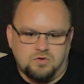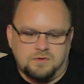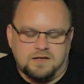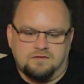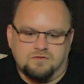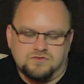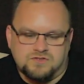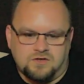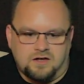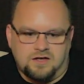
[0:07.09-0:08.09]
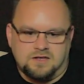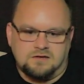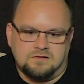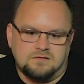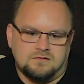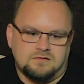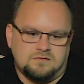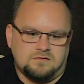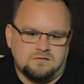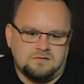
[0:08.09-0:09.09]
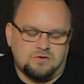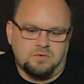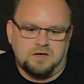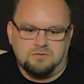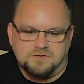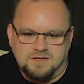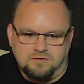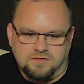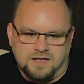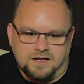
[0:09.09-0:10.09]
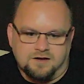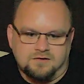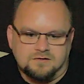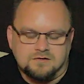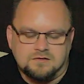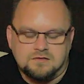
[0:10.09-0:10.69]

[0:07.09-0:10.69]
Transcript: Nobody ever saw it. Nobody was ever there.